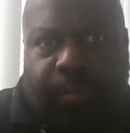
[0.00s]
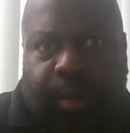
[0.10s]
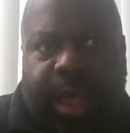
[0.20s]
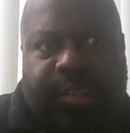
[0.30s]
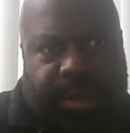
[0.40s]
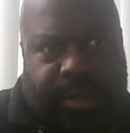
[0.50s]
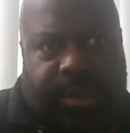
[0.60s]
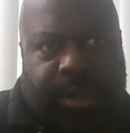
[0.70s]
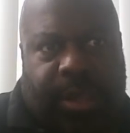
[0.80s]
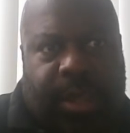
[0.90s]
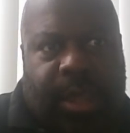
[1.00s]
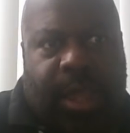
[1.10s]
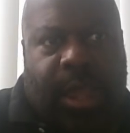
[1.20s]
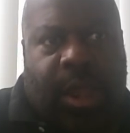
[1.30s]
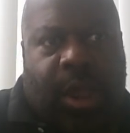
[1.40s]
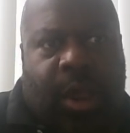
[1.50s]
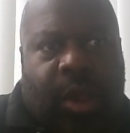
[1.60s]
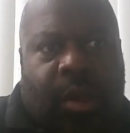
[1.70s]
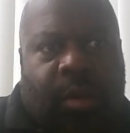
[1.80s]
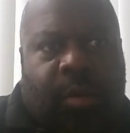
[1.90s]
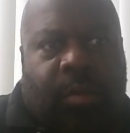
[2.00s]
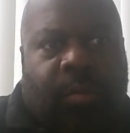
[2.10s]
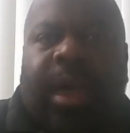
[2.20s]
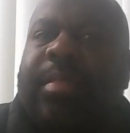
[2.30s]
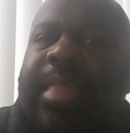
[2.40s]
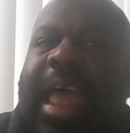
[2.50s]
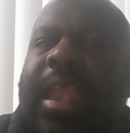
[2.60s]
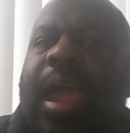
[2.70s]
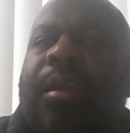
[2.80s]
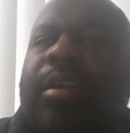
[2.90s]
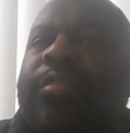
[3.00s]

present. Right? That narrative